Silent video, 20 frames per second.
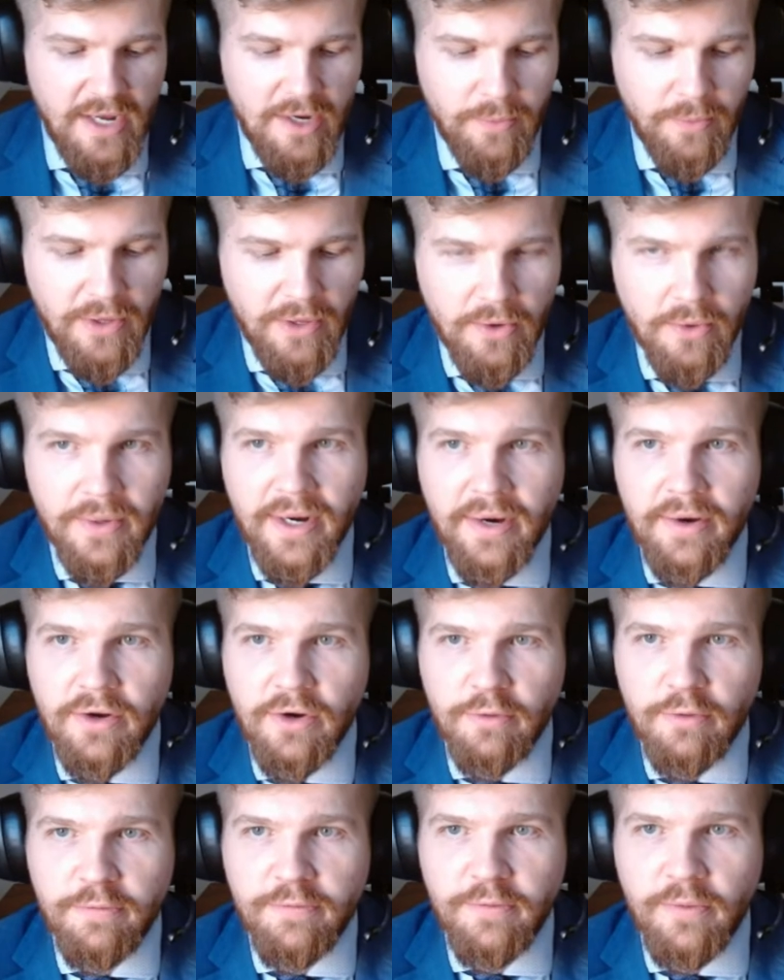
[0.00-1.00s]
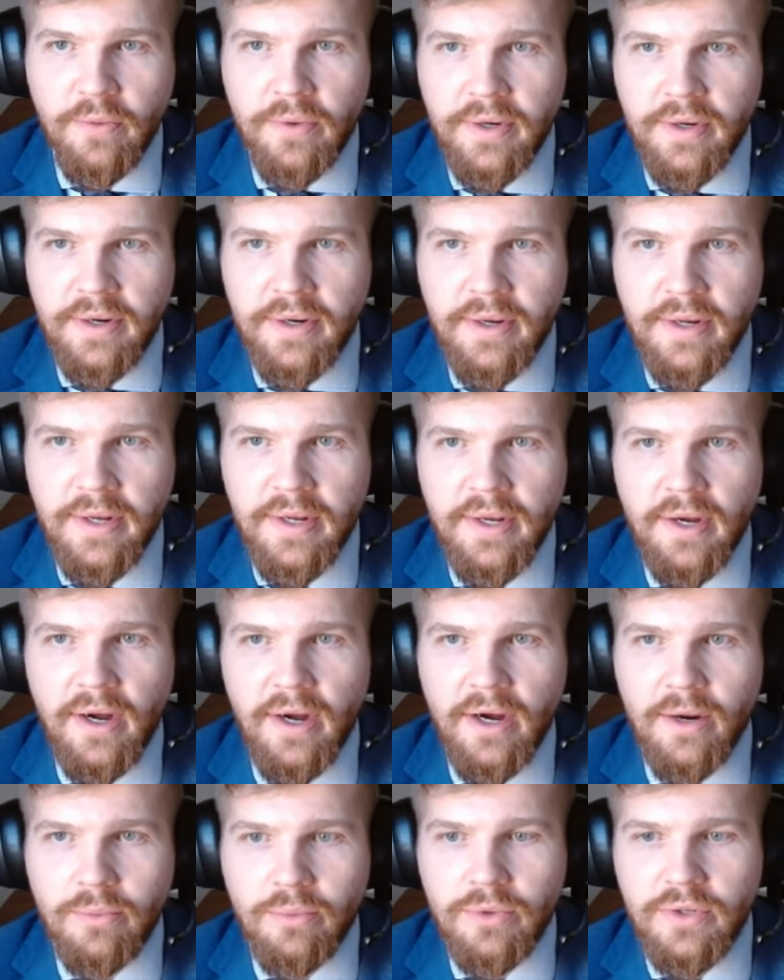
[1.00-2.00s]
And we can go down here to foreign
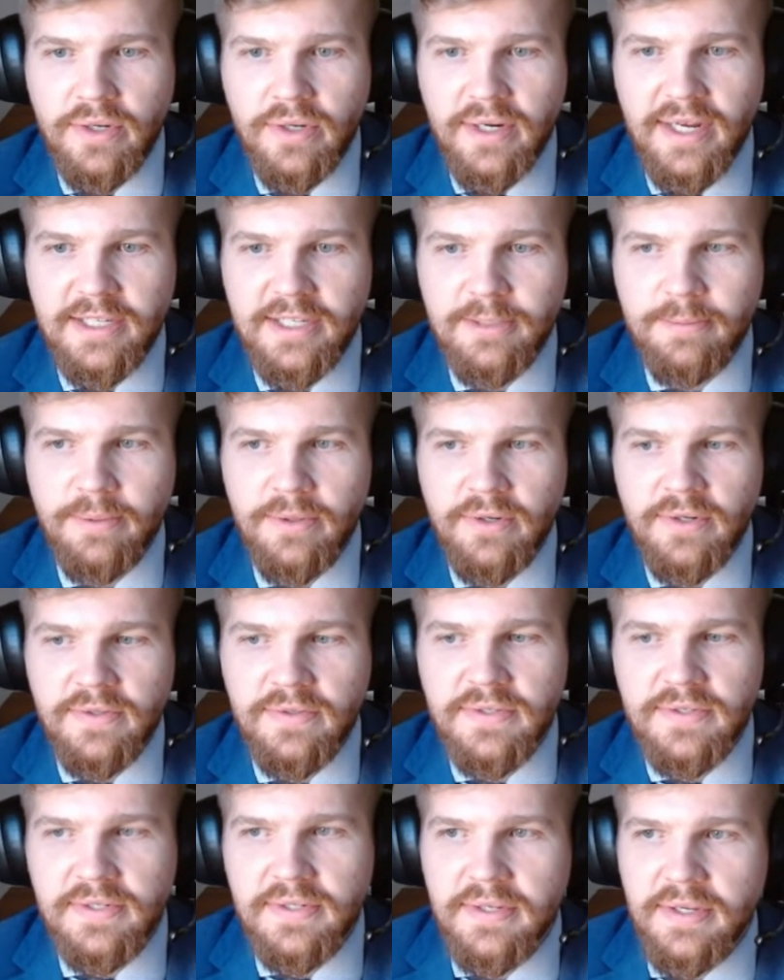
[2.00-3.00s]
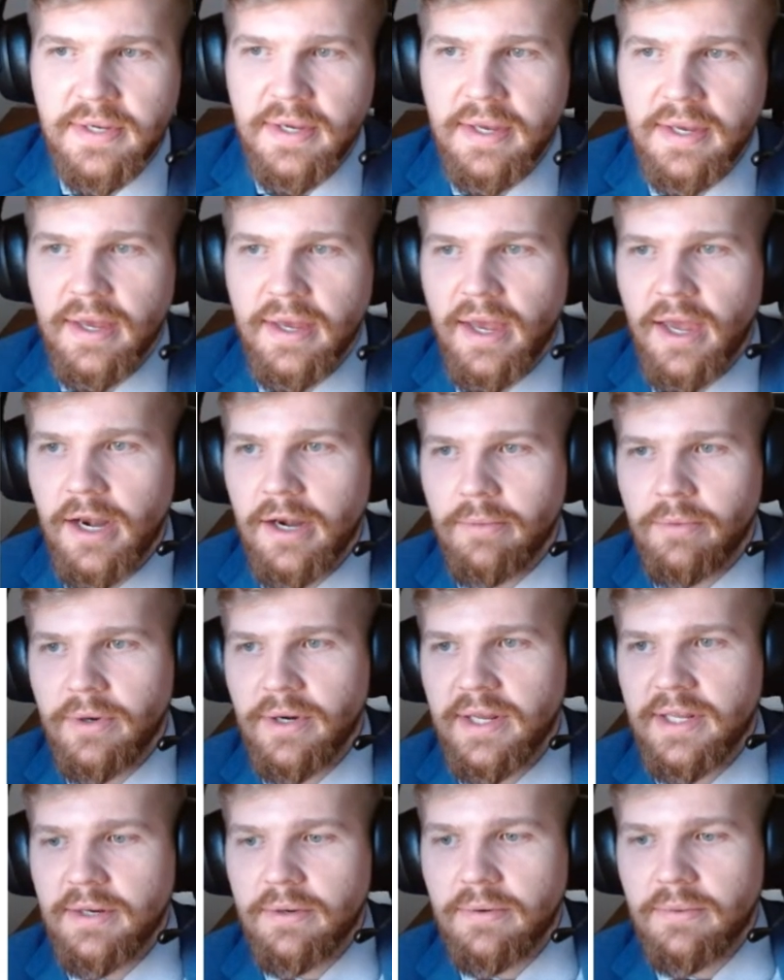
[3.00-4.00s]
uh, work experience, and we're
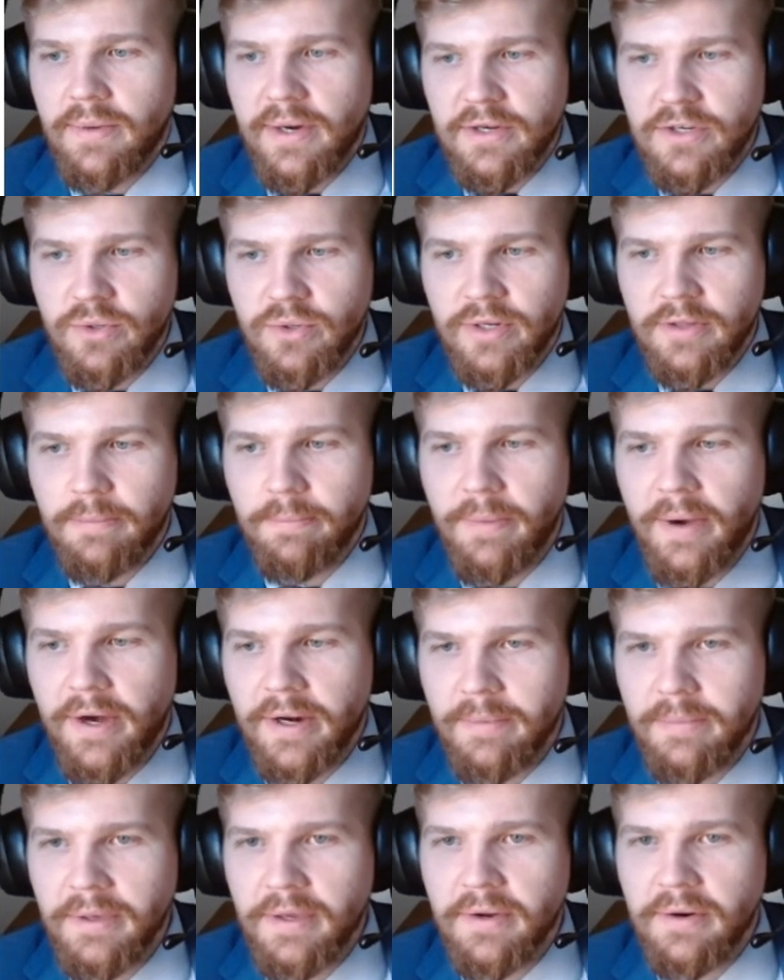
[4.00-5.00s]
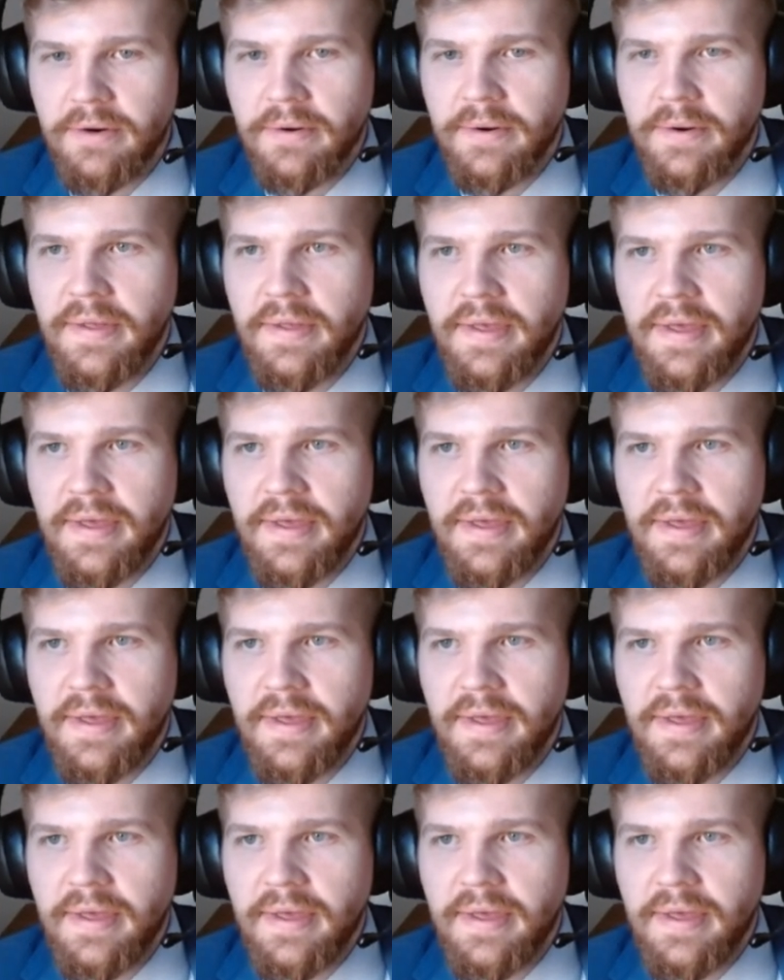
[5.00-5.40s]
going to get right to it at the bottom here.